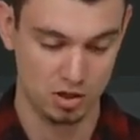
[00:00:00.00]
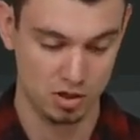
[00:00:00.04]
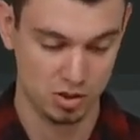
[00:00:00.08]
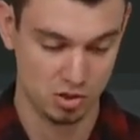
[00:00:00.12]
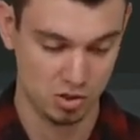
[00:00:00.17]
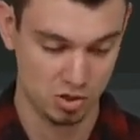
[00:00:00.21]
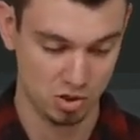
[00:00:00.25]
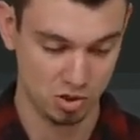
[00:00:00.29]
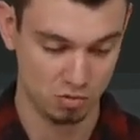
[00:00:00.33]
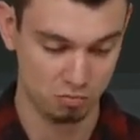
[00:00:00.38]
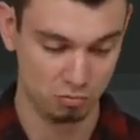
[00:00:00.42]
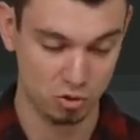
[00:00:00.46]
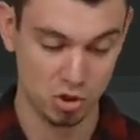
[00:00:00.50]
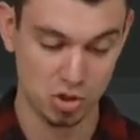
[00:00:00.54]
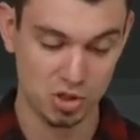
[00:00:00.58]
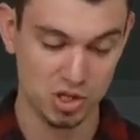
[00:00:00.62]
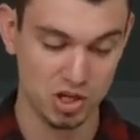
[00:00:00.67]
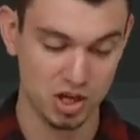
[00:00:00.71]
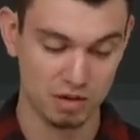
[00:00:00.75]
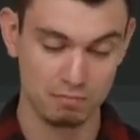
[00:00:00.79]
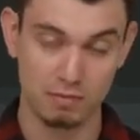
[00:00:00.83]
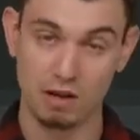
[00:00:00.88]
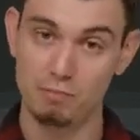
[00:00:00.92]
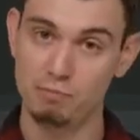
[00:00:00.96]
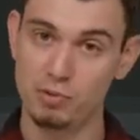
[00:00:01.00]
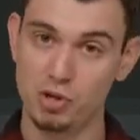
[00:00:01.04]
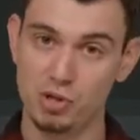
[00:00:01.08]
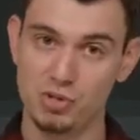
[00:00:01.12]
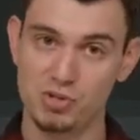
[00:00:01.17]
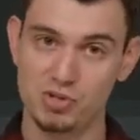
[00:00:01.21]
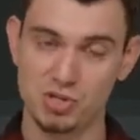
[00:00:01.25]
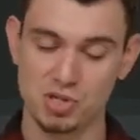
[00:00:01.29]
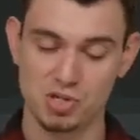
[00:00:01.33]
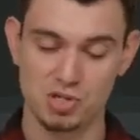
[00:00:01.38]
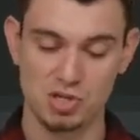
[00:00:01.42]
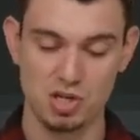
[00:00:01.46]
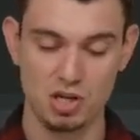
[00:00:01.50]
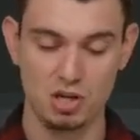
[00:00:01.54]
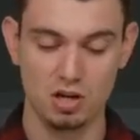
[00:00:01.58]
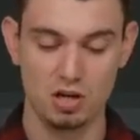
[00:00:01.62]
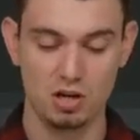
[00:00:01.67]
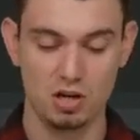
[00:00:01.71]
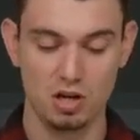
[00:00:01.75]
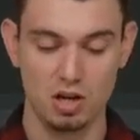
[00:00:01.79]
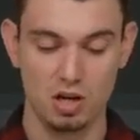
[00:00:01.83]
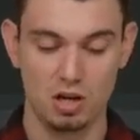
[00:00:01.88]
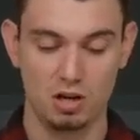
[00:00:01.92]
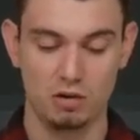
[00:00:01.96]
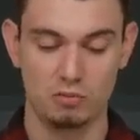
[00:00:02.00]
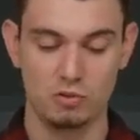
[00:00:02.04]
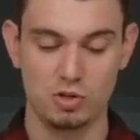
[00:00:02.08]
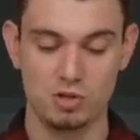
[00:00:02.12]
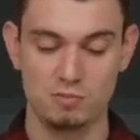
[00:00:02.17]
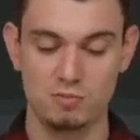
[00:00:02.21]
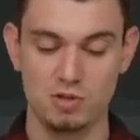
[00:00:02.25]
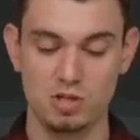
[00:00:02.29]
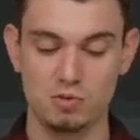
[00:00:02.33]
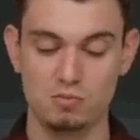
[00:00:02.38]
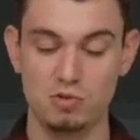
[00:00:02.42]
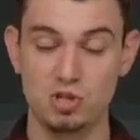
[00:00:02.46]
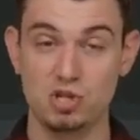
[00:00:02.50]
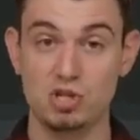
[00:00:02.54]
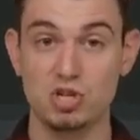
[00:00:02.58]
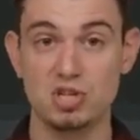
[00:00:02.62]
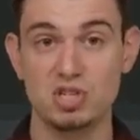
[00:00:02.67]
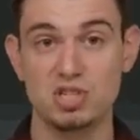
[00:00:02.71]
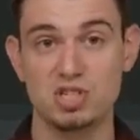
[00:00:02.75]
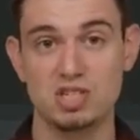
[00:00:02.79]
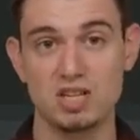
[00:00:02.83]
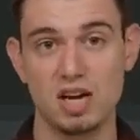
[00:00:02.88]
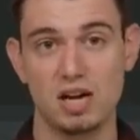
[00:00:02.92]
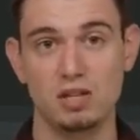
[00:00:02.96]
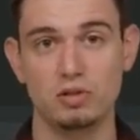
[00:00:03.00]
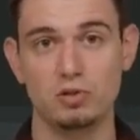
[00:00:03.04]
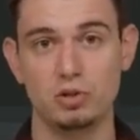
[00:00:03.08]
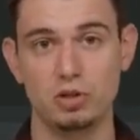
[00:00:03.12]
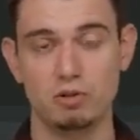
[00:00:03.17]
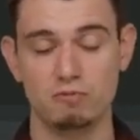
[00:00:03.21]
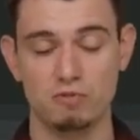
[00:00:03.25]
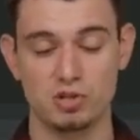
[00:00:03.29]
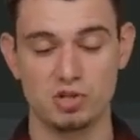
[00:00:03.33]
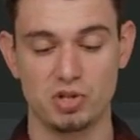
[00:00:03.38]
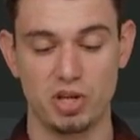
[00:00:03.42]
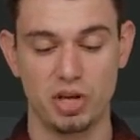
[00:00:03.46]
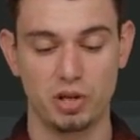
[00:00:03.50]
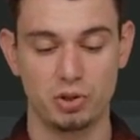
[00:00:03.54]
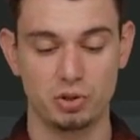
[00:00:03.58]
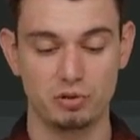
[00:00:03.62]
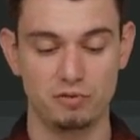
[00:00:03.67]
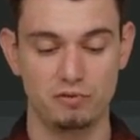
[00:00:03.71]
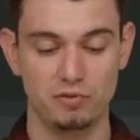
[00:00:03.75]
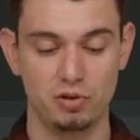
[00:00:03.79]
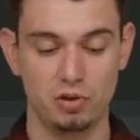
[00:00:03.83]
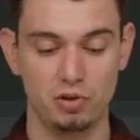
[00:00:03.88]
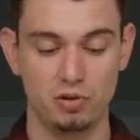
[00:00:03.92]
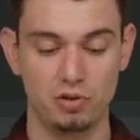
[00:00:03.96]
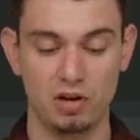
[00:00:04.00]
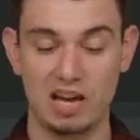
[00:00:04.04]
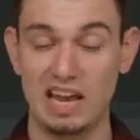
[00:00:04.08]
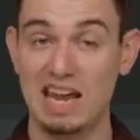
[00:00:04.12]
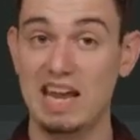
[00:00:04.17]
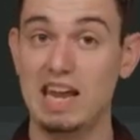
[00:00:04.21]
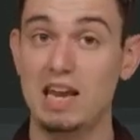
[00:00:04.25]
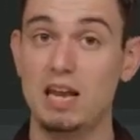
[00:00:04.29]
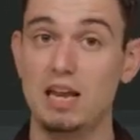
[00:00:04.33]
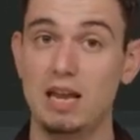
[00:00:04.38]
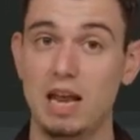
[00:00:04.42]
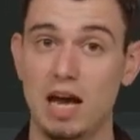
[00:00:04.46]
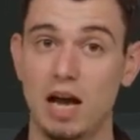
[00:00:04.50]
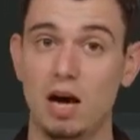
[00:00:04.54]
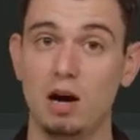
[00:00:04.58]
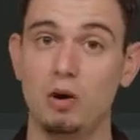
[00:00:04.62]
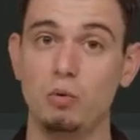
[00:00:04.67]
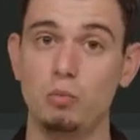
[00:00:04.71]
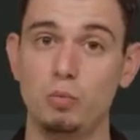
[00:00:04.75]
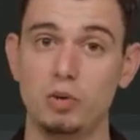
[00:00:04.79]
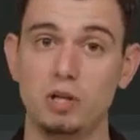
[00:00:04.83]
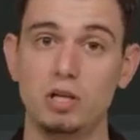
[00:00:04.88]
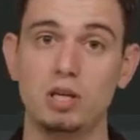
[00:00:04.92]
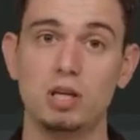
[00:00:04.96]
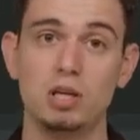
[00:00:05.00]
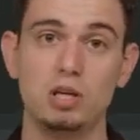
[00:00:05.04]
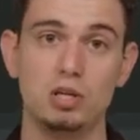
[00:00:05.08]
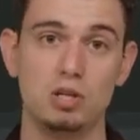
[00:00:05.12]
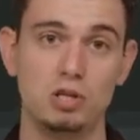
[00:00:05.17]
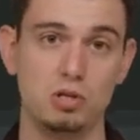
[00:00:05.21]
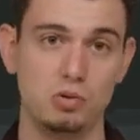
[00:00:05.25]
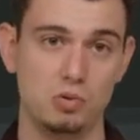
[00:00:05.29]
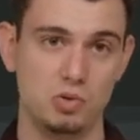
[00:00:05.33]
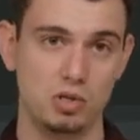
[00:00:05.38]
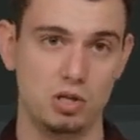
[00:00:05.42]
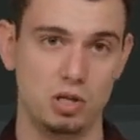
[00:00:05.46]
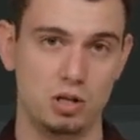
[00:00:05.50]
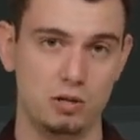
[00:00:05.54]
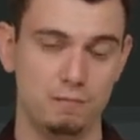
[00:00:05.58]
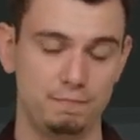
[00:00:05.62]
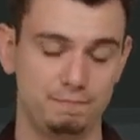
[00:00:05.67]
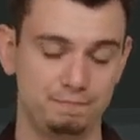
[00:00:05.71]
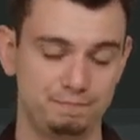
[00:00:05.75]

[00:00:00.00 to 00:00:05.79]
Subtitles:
So it looks like my build succeeded, which means we just downloaded Recycler View, and now we can use it.